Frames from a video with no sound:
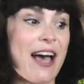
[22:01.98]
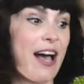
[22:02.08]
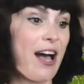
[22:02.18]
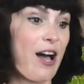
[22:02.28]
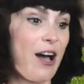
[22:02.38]

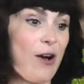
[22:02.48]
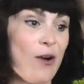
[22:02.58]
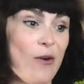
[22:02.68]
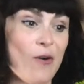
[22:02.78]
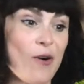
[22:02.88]

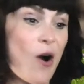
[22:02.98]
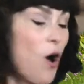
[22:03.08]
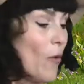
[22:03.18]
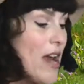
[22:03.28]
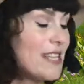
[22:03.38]
uh,
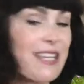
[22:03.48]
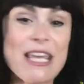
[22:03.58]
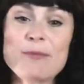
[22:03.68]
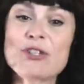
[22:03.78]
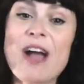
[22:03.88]
always
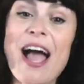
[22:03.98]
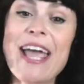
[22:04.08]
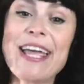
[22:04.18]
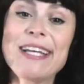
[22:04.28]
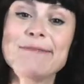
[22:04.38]
keep
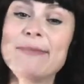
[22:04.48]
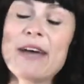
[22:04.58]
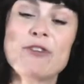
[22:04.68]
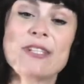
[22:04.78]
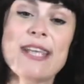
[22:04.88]
trying.
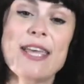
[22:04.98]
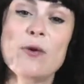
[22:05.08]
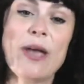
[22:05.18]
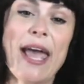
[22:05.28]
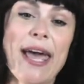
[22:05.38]
Never say
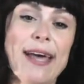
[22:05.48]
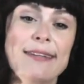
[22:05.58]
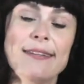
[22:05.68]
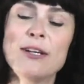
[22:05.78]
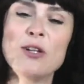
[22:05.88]
you can't.
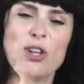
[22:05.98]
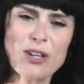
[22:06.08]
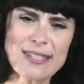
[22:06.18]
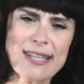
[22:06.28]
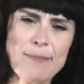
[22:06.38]
Learn
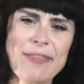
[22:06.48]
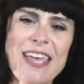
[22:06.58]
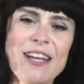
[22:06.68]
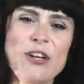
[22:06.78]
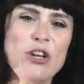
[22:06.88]
always something
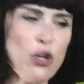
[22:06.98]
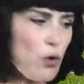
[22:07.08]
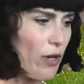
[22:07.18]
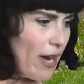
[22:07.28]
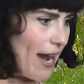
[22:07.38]
remember, new
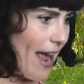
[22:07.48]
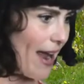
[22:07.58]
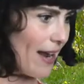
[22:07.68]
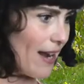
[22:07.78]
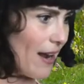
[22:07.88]

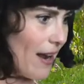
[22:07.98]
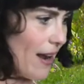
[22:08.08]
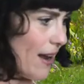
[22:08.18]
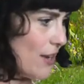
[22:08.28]
today. Yeah.